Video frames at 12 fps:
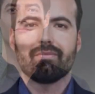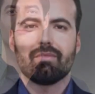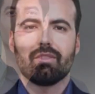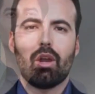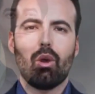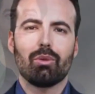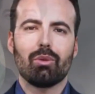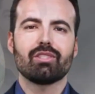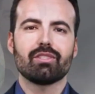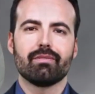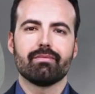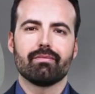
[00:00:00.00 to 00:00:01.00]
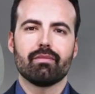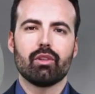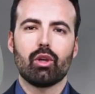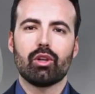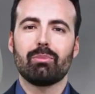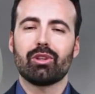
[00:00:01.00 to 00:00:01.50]
Elvis.
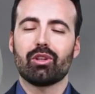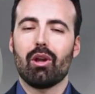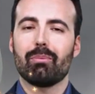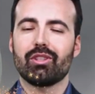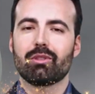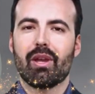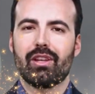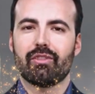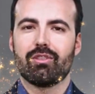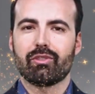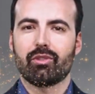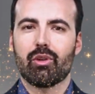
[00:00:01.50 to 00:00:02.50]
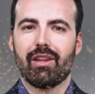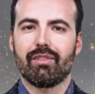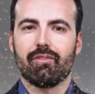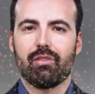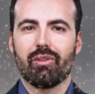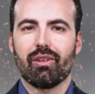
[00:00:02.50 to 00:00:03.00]
Look at the garbage Vegas is trying to
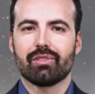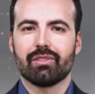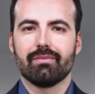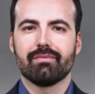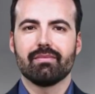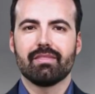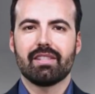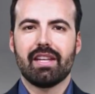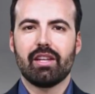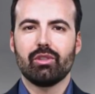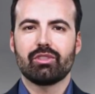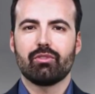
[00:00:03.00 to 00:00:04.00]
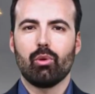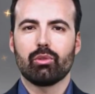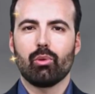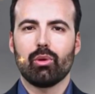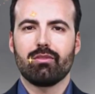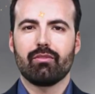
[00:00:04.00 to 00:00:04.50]
sell us. Kings
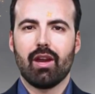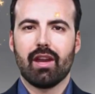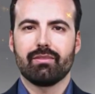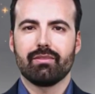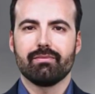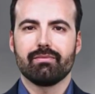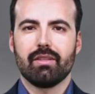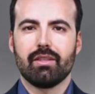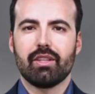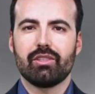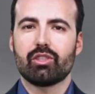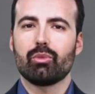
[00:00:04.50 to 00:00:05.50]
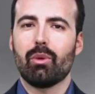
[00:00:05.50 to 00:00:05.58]
4.5. This is what